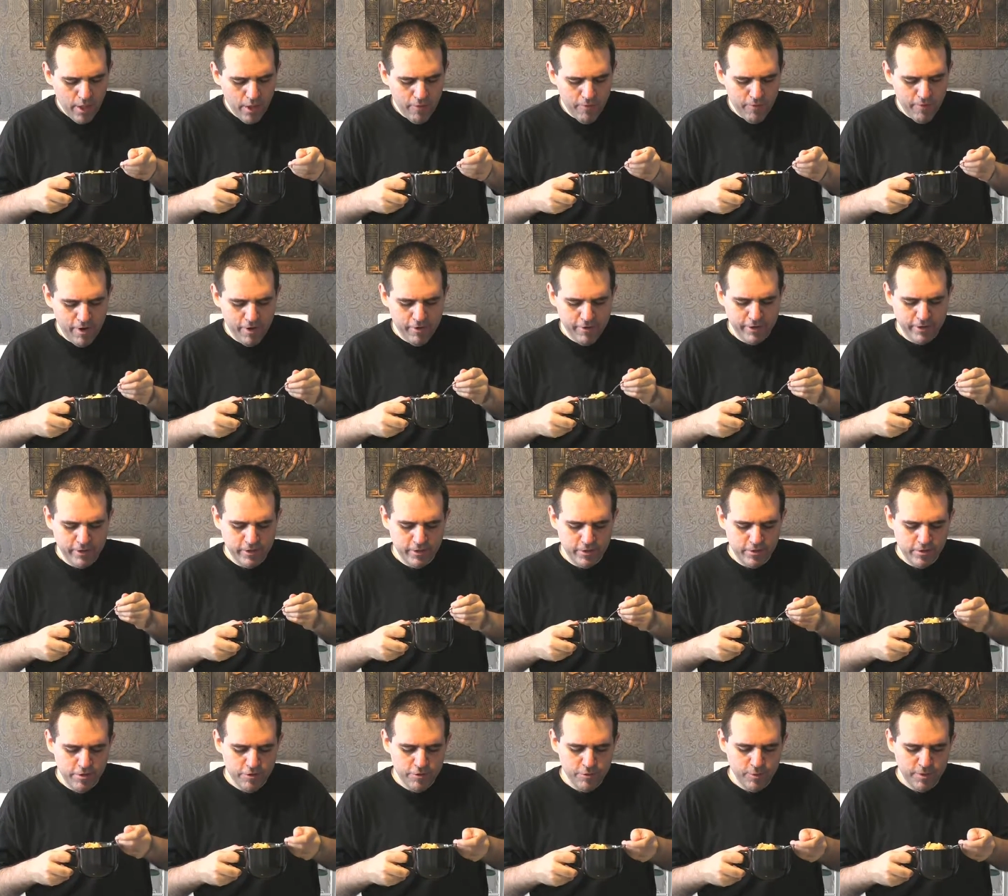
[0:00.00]
Very
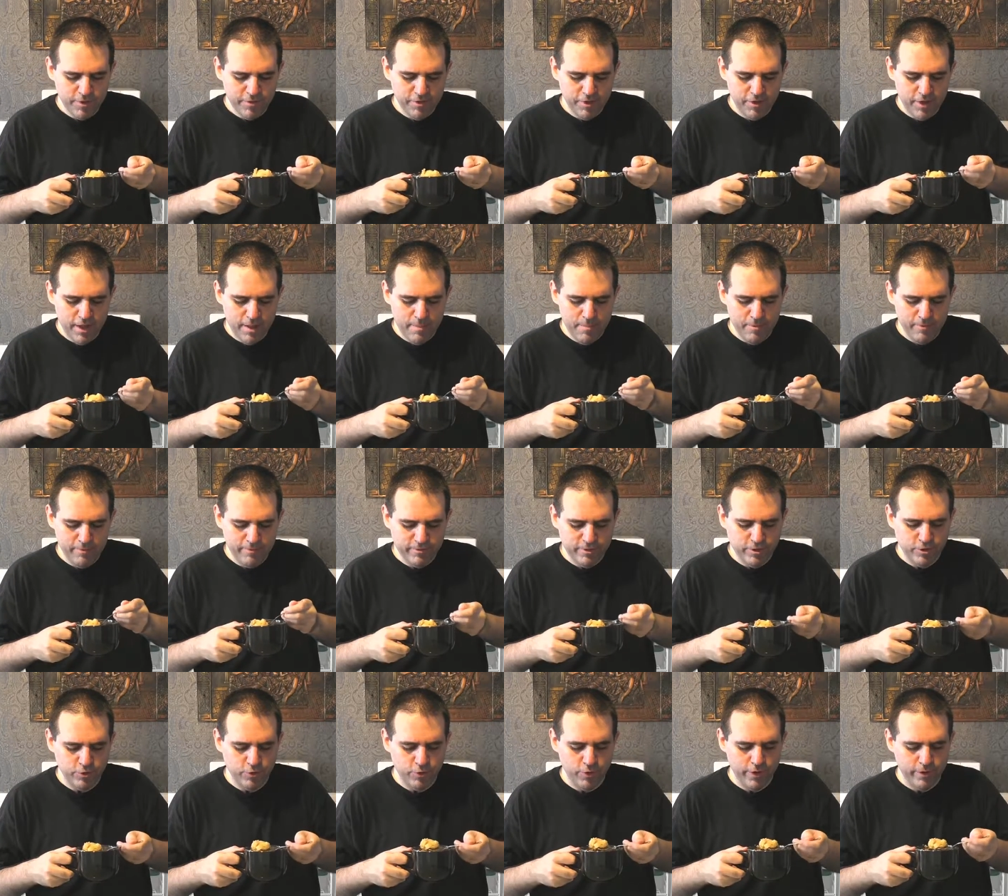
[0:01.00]
good. This one's a keeper for
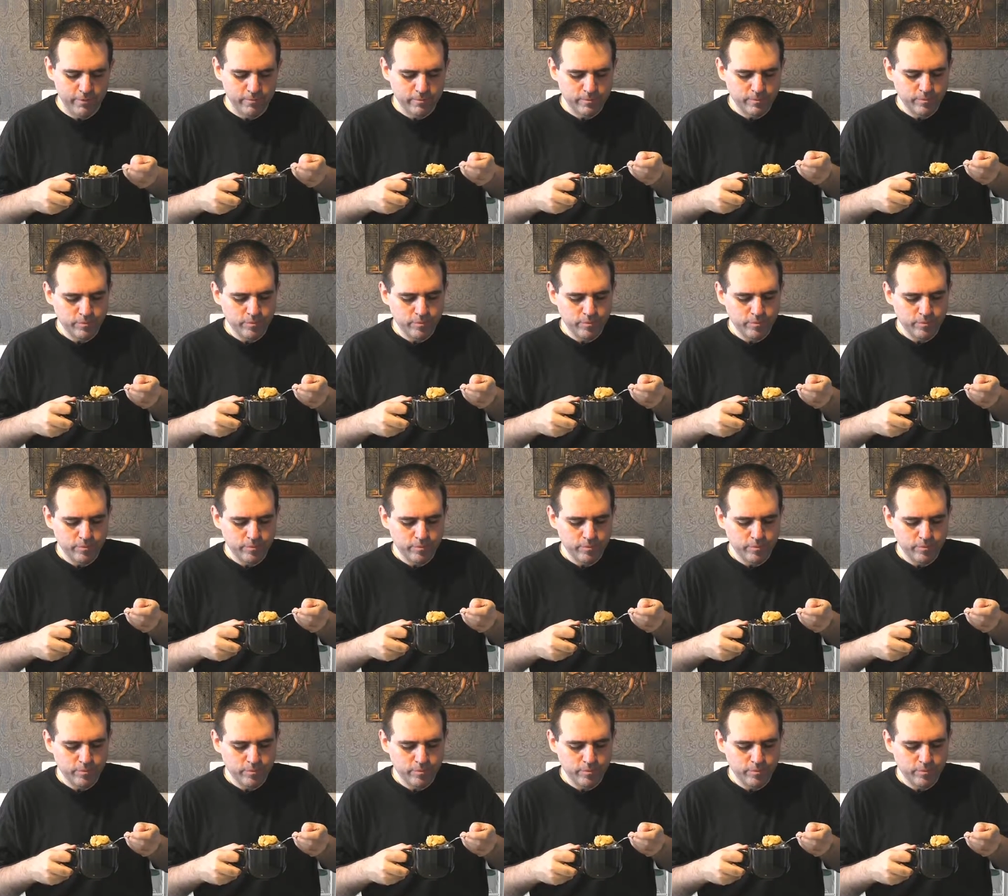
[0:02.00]
sure.